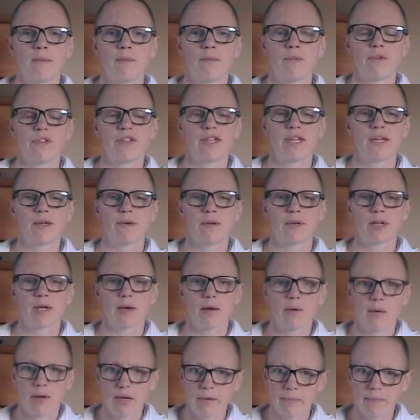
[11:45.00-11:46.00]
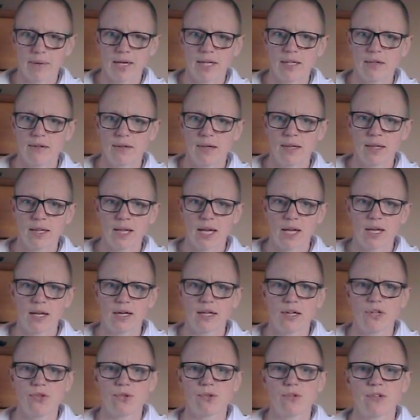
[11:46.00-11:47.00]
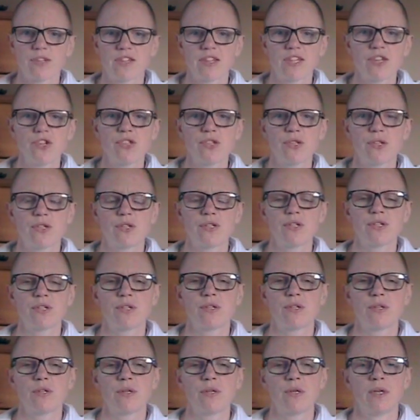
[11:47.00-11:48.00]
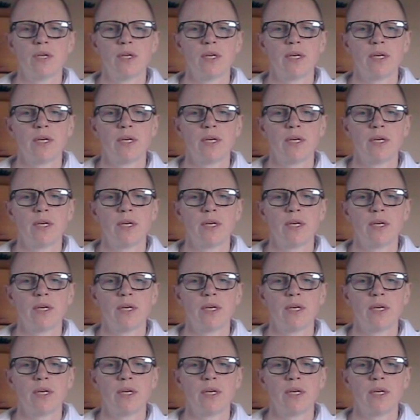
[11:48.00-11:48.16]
was here when I made that initial decision to